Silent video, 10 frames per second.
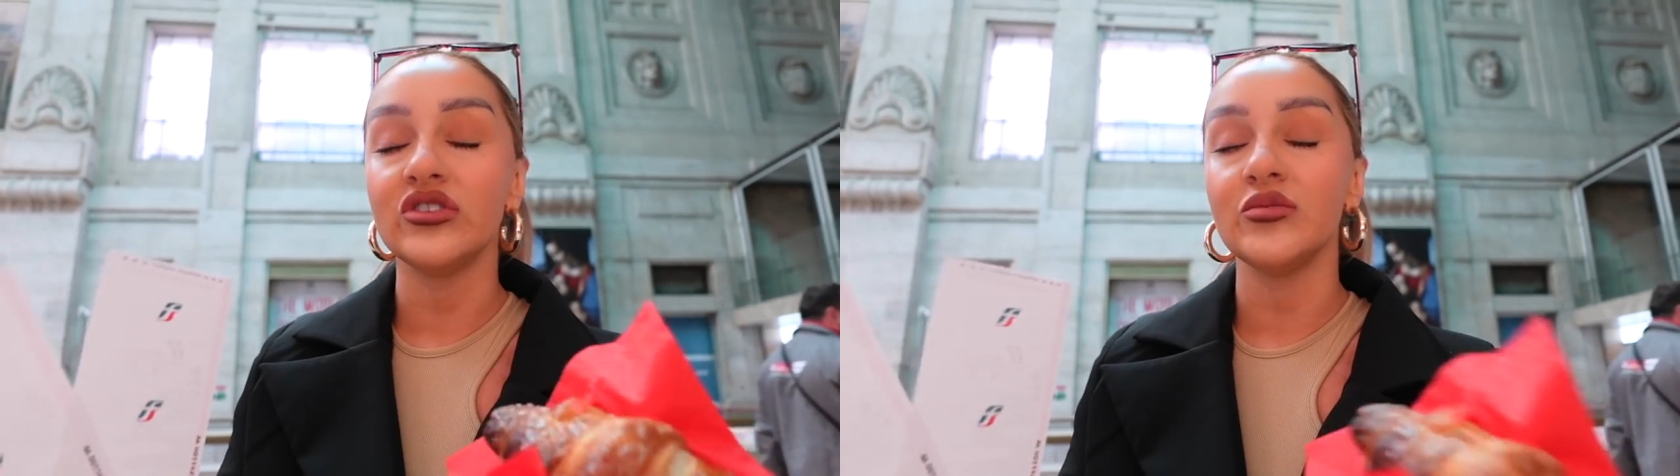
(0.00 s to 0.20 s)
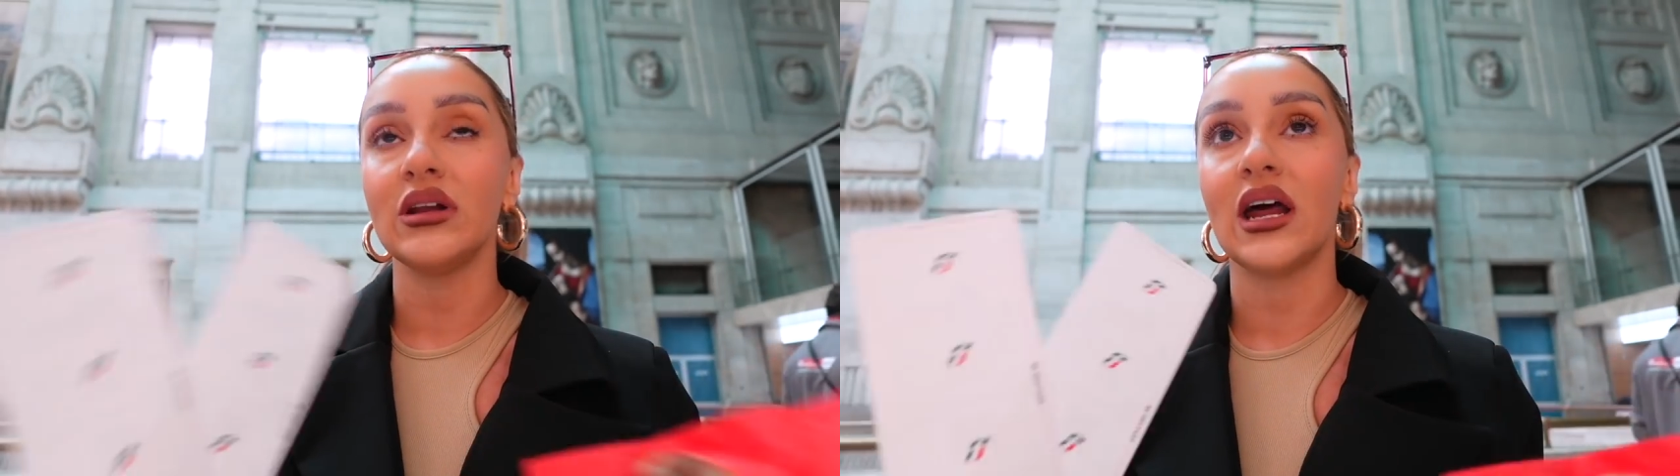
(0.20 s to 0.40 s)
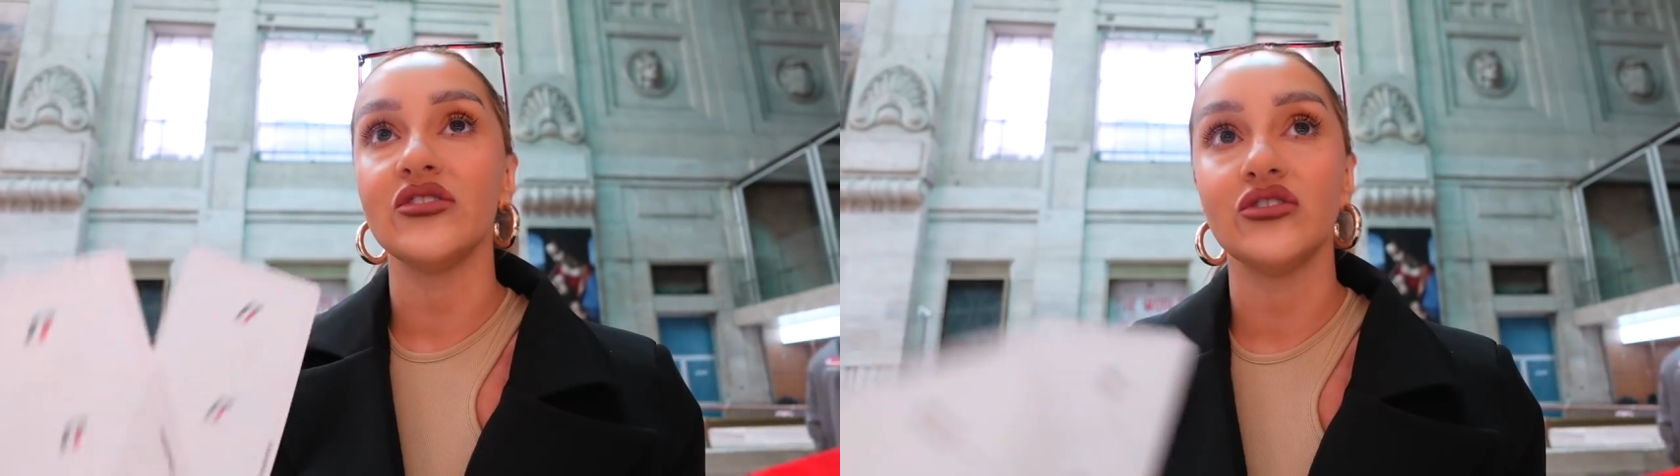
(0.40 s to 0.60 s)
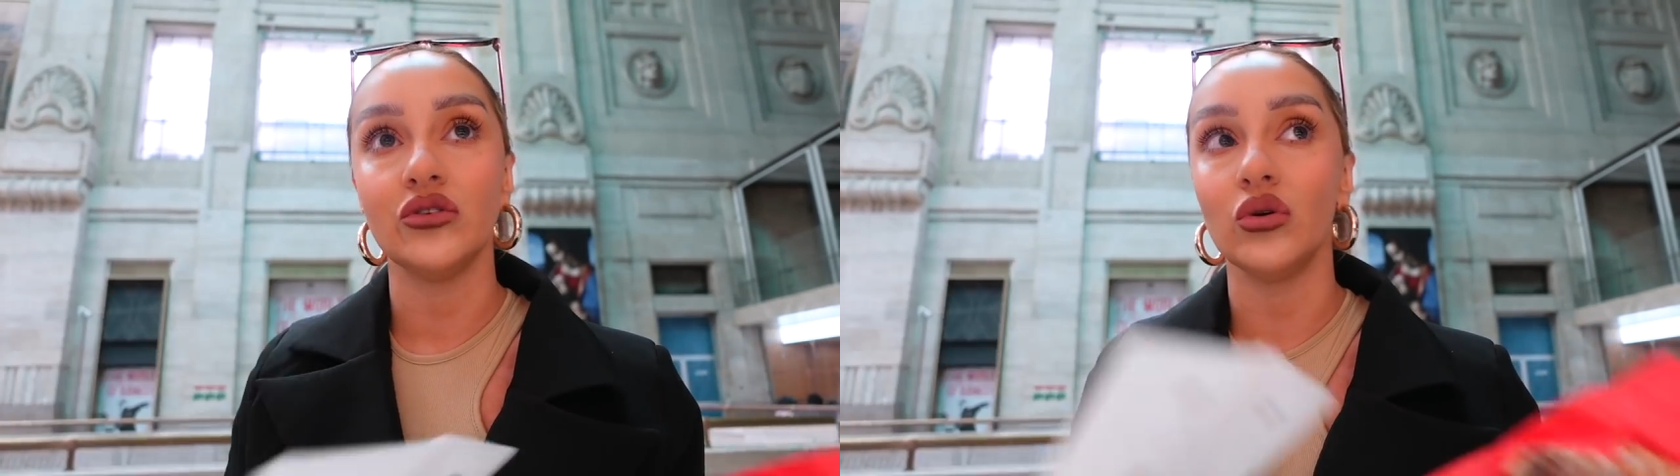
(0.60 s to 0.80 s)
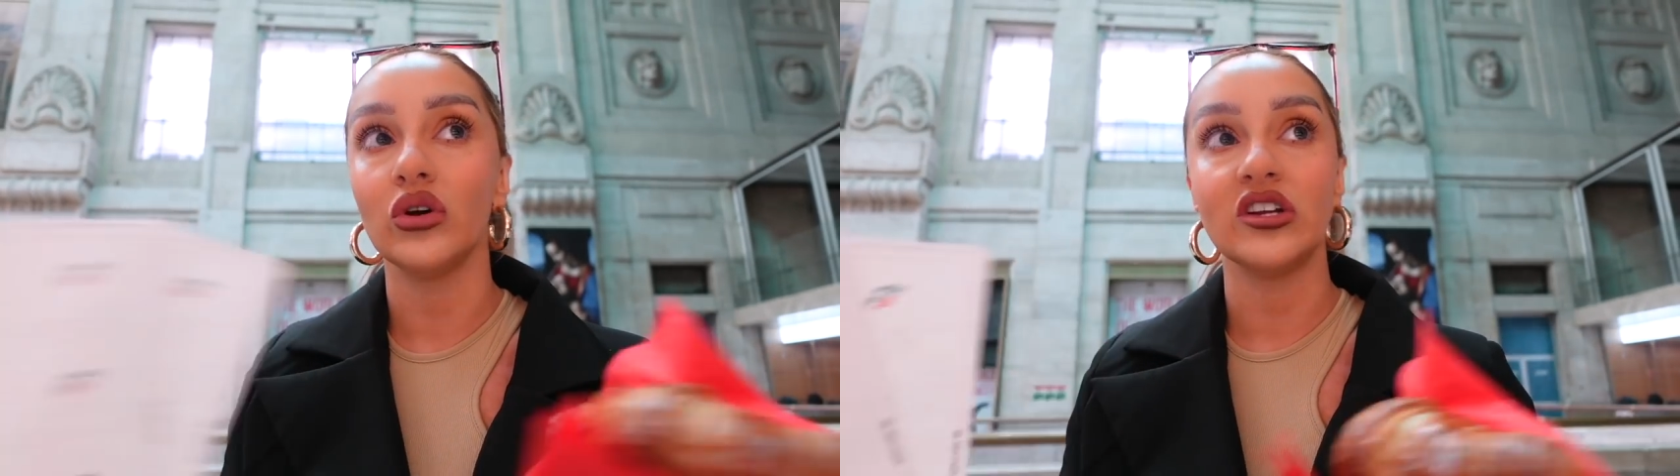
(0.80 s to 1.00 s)
to Milan soon
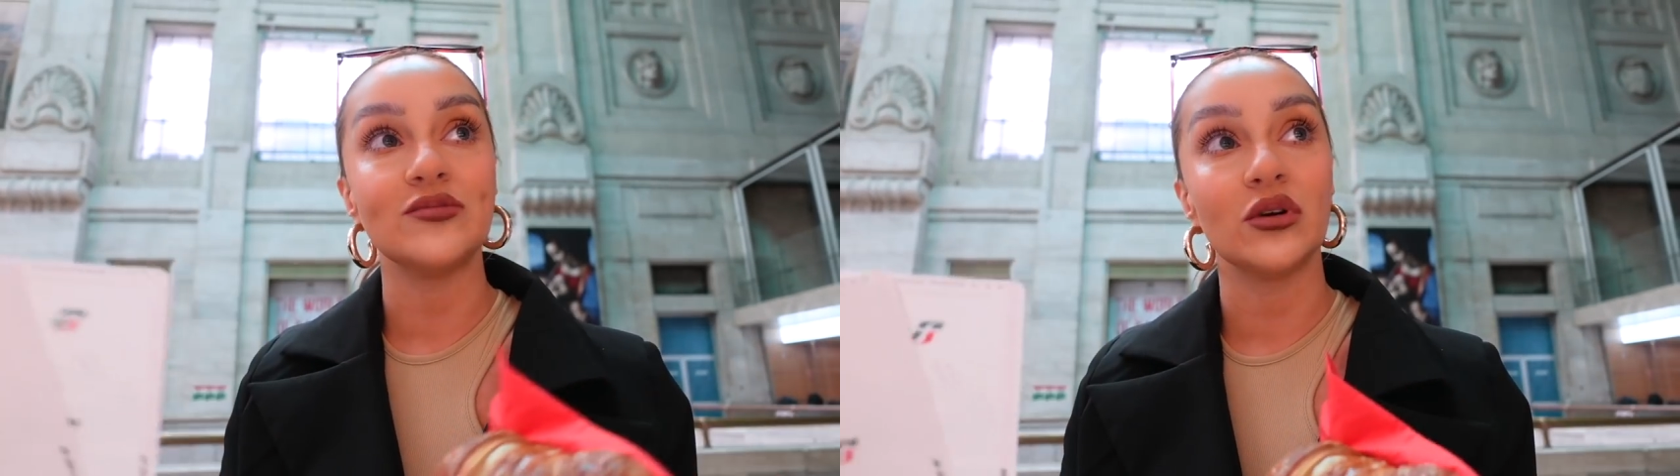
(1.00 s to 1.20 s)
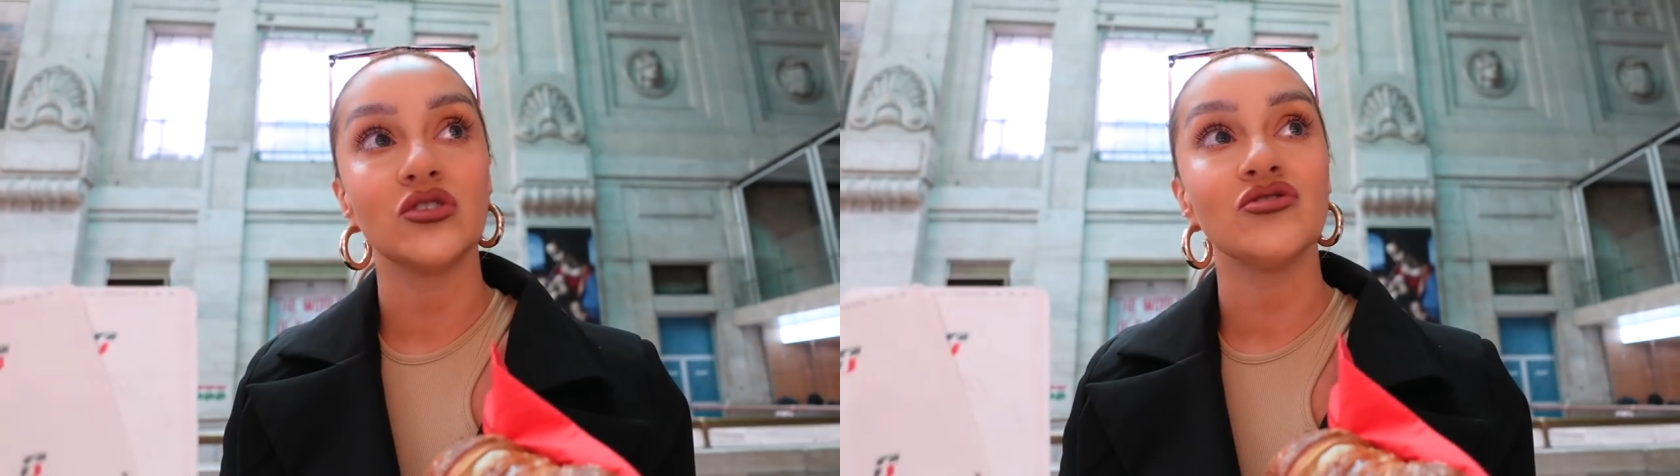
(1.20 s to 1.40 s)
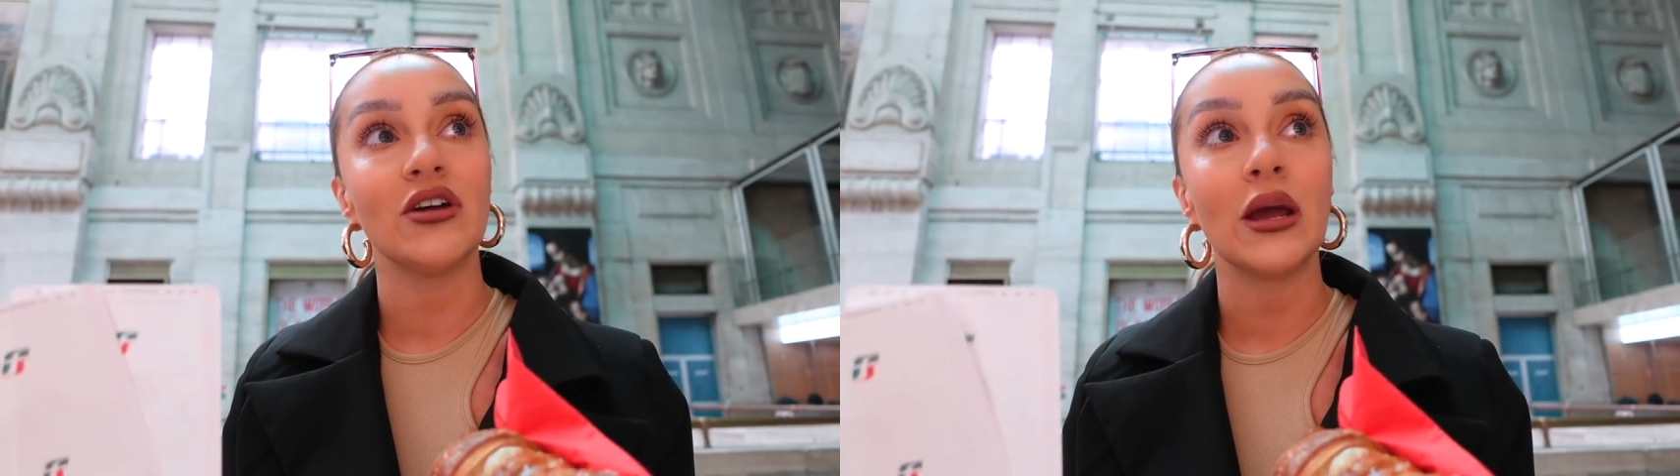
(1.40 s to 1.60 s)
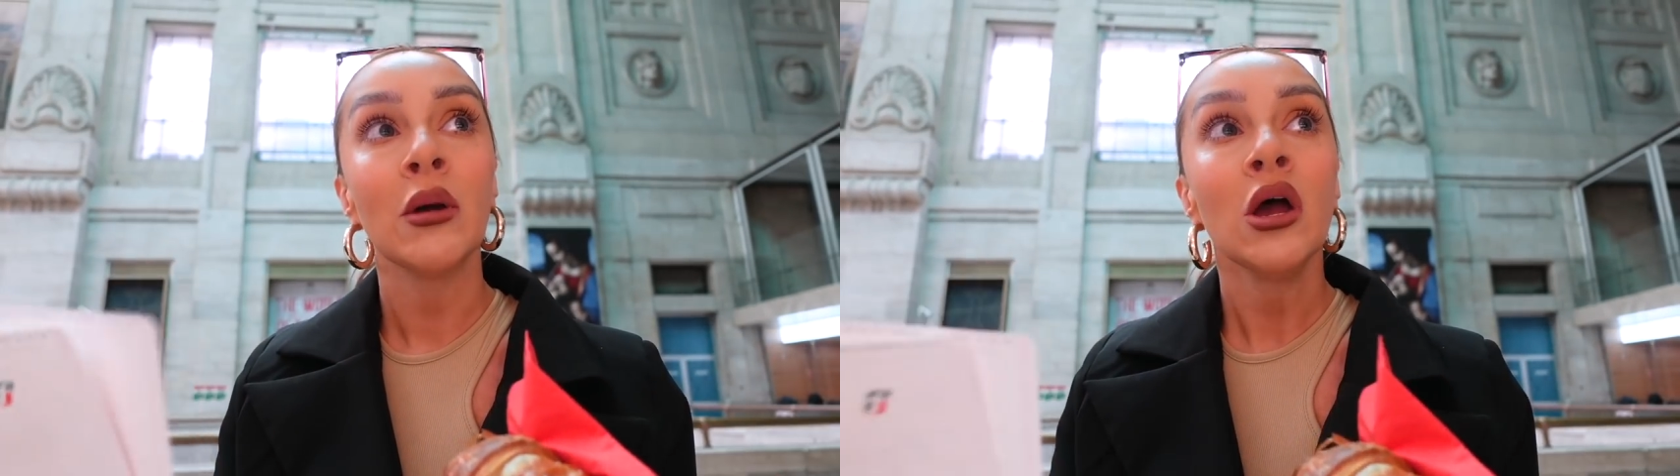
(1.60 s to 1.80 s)
or looking to book a trip.